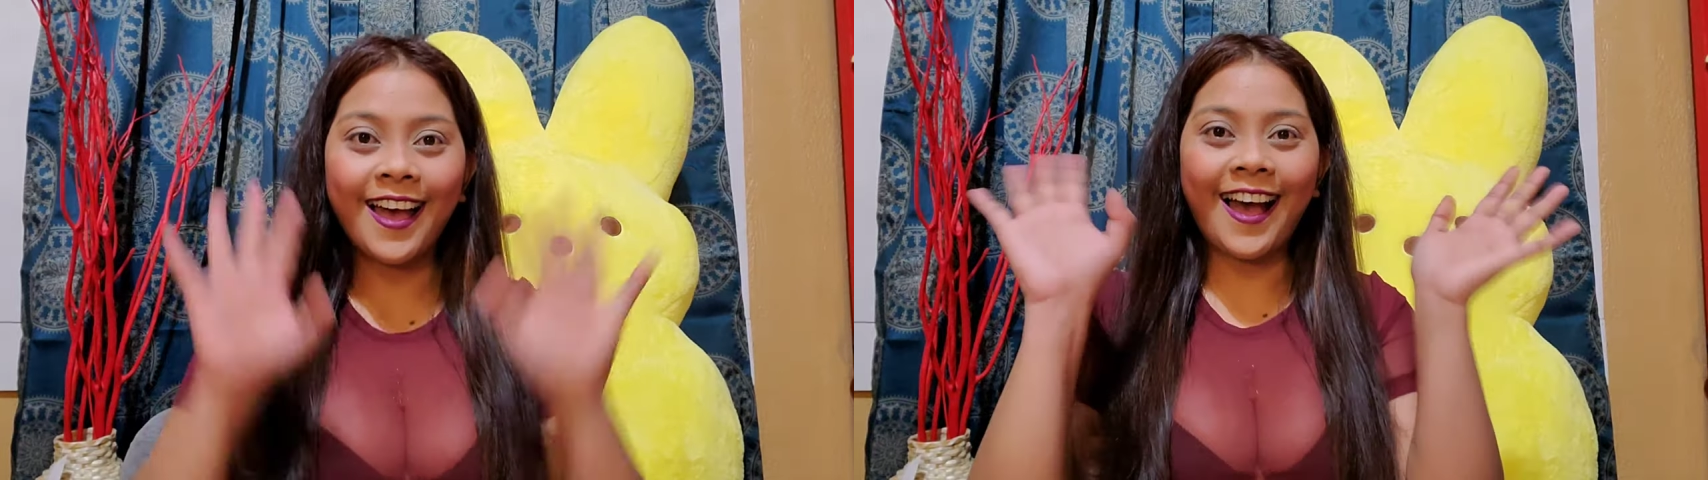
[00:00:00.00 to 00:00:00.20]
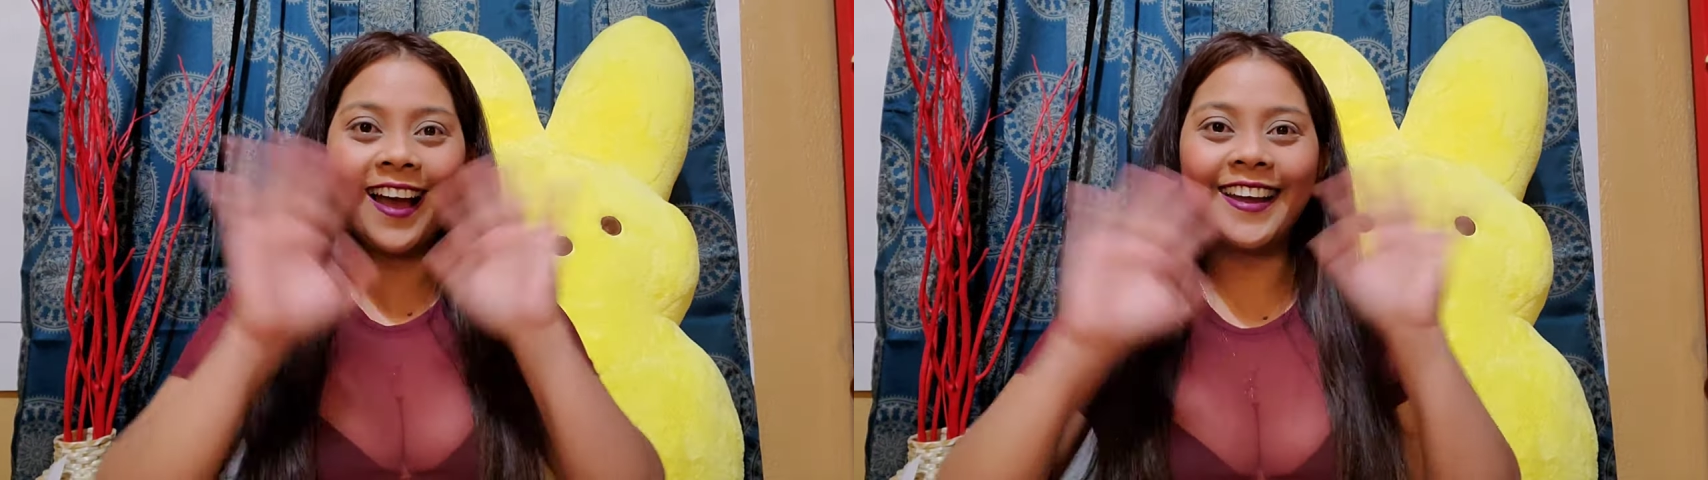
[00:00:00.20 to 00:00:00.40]

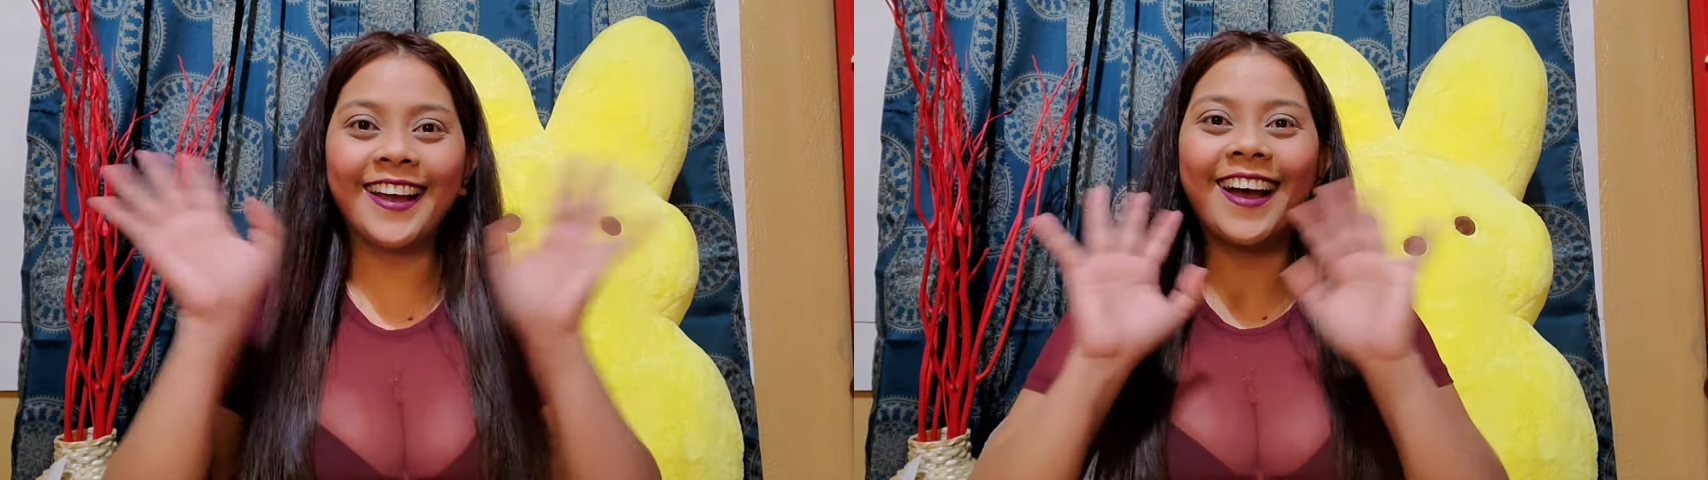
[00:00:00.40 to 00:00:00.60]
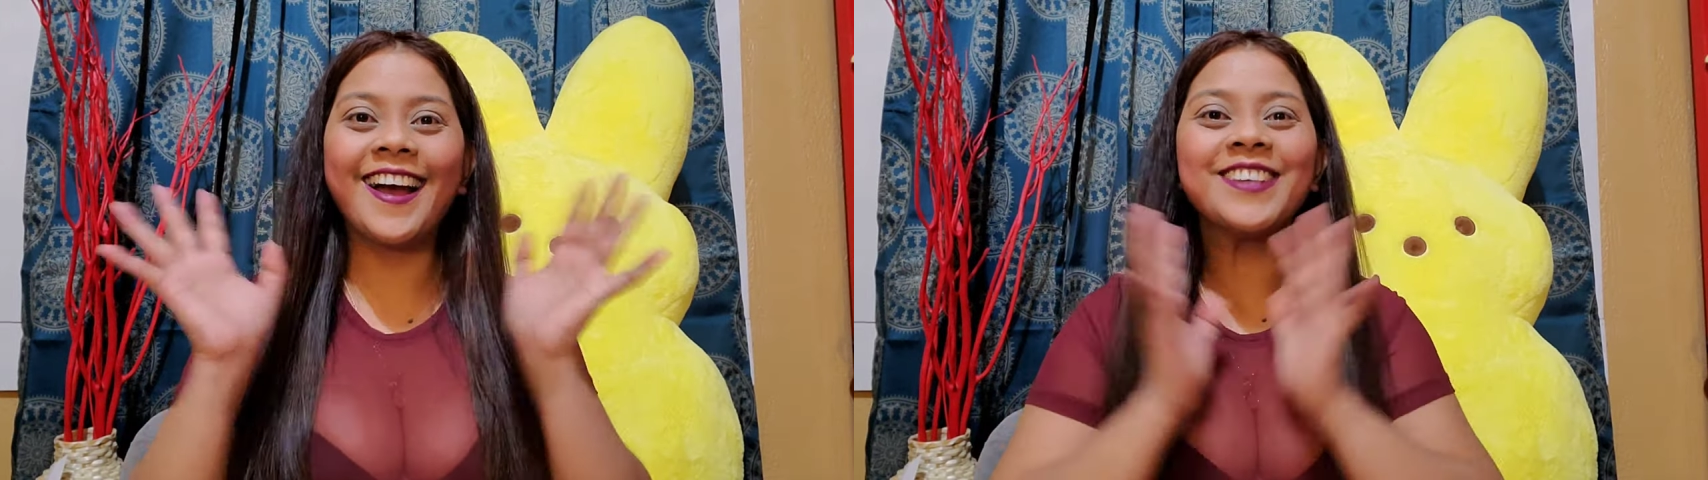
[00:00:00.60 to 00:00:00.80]
Hi
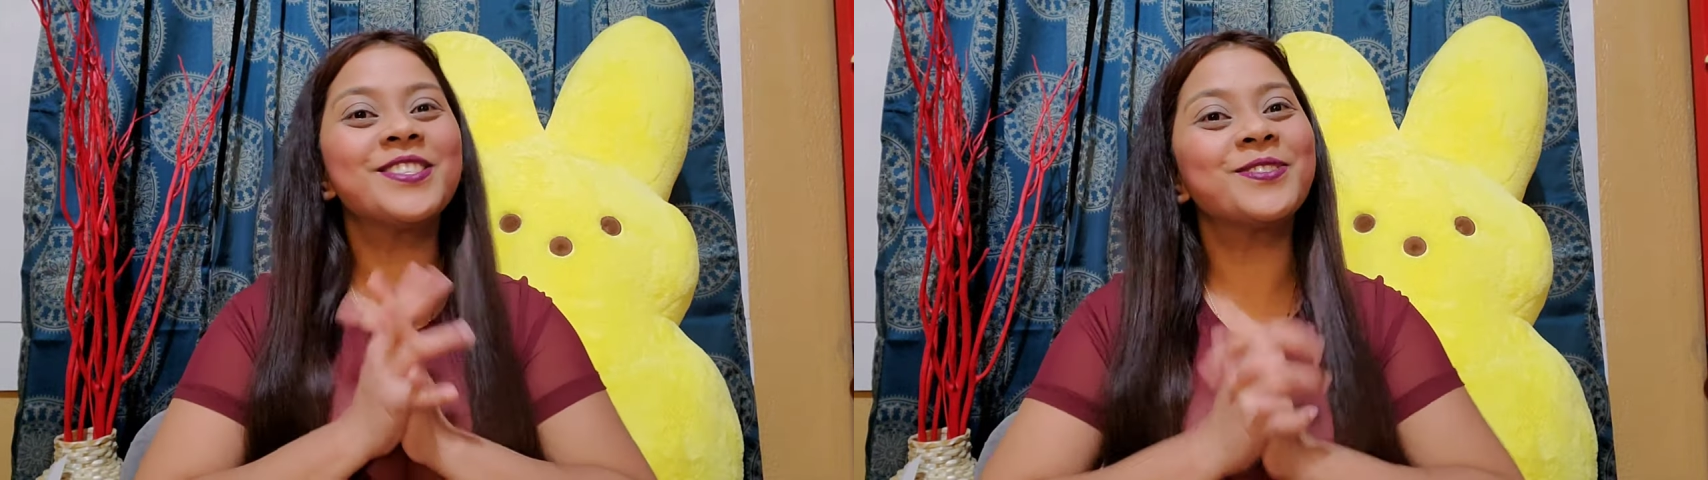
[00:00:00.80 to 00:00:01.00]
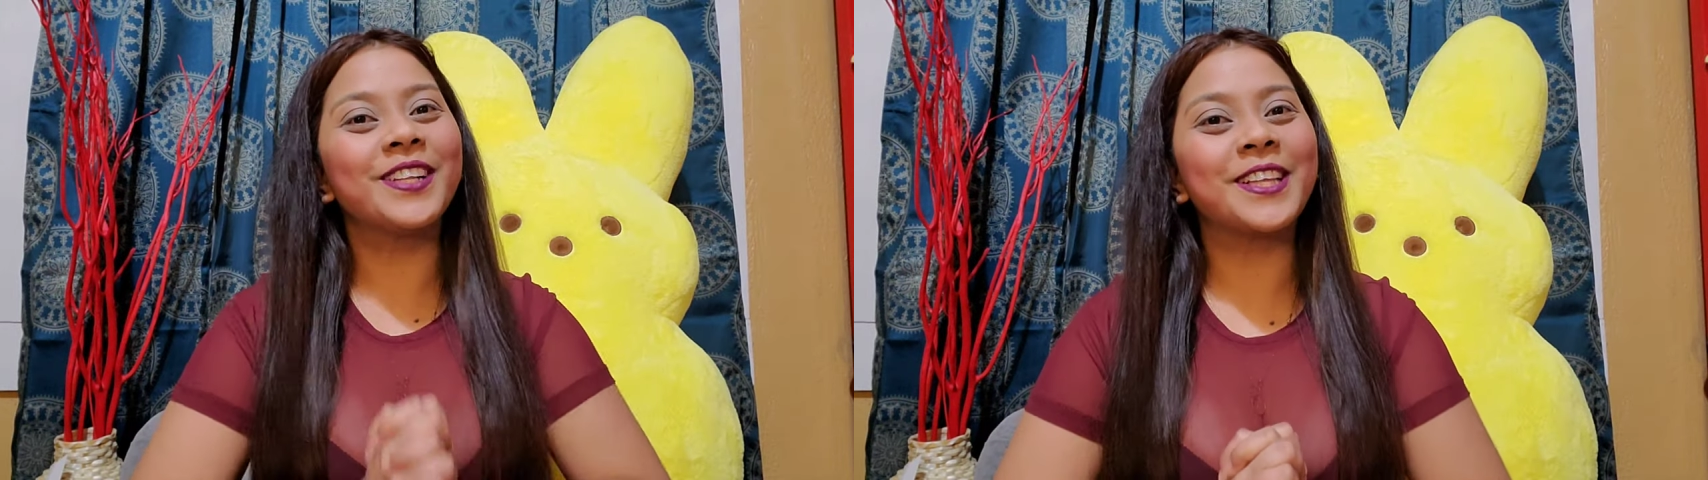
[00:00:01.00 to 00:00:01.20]

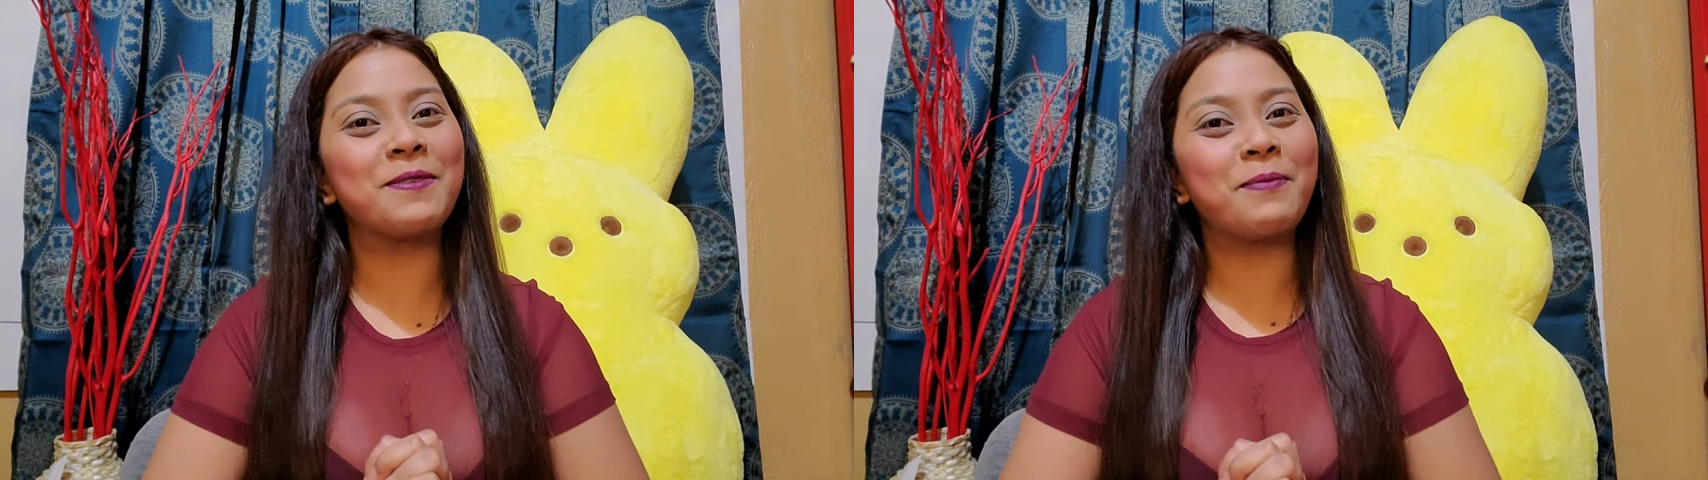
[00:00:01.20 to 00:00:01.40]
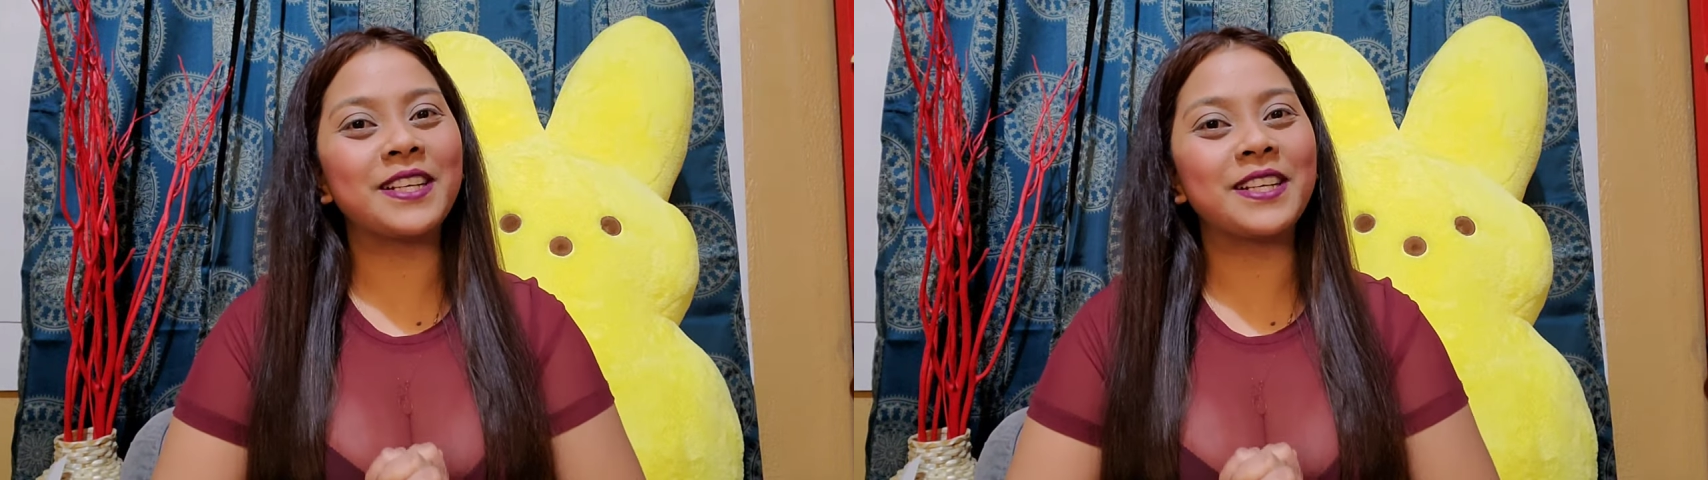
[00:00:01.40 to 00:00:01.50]
guys, welcome